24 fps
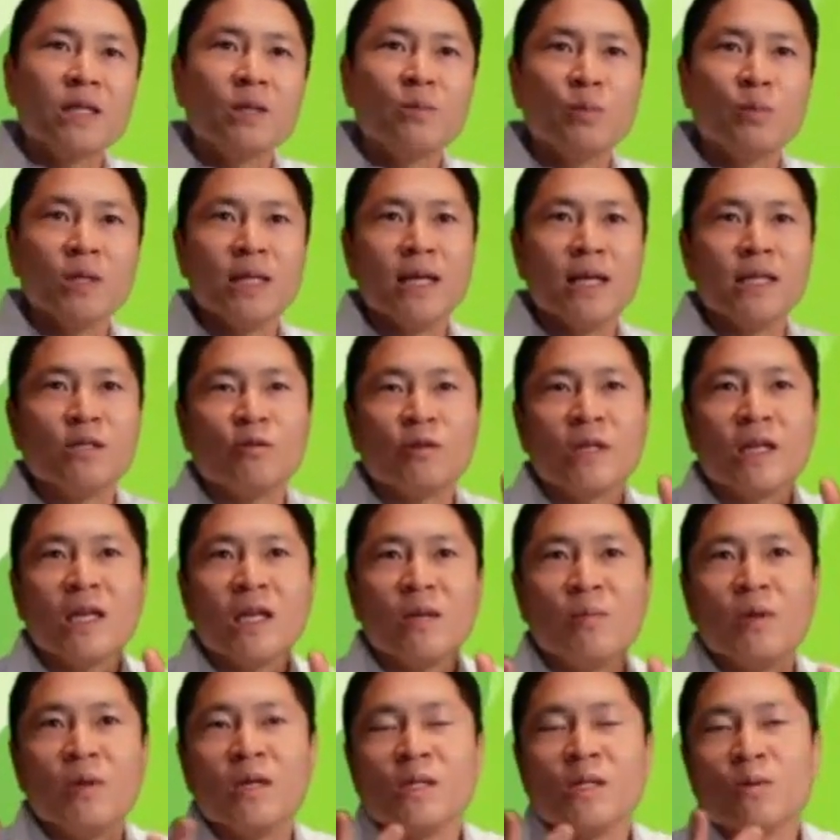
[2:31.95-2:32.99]
but that's okay
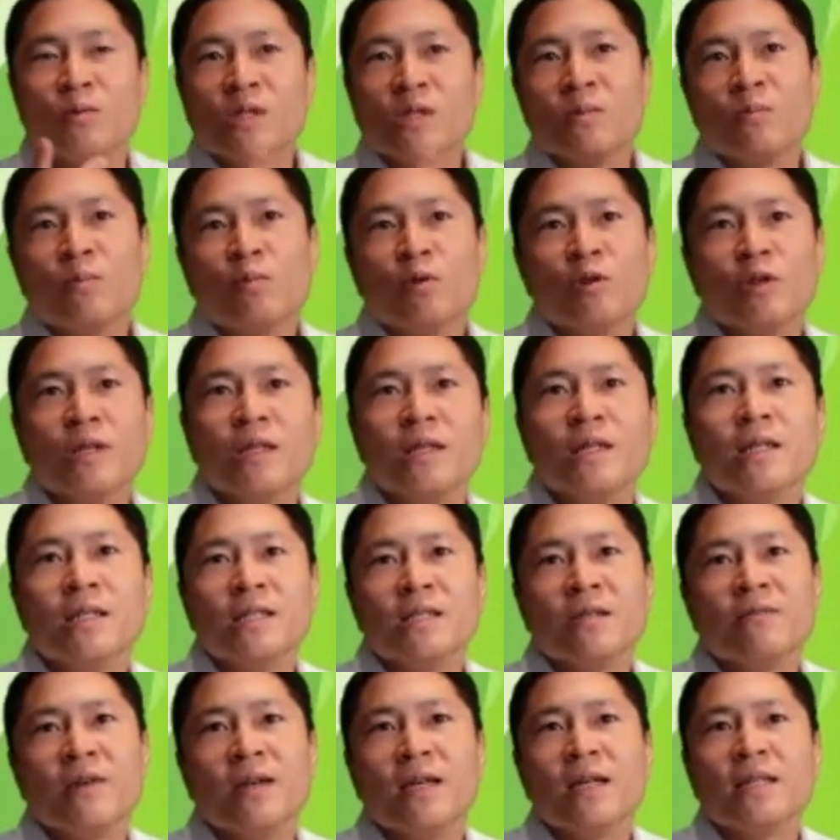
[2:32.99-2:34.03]
because what's important
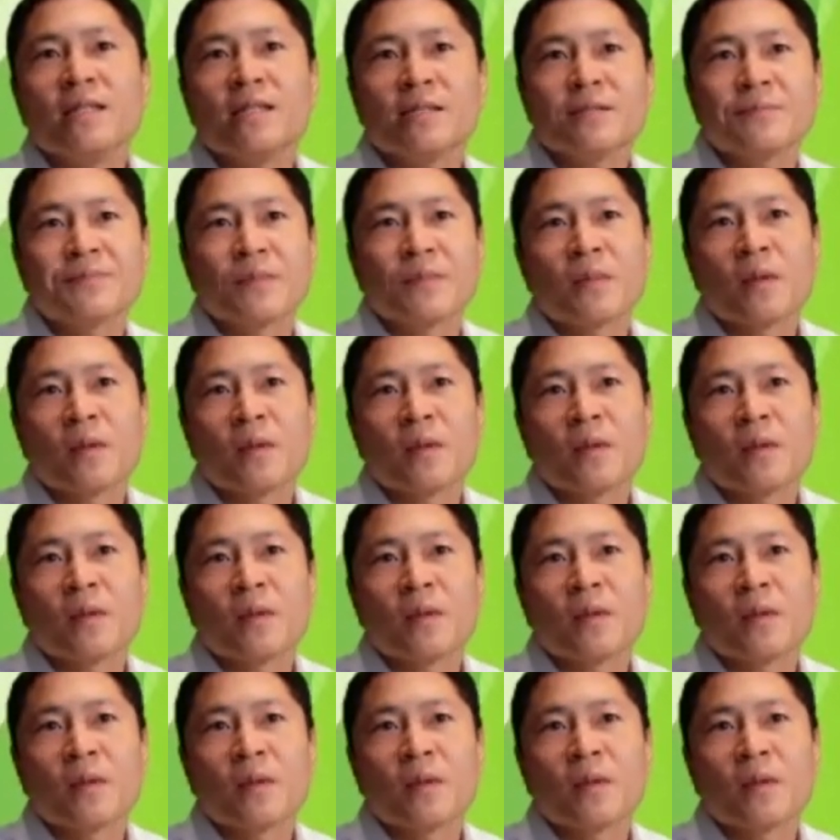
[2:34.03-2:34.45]
is the face.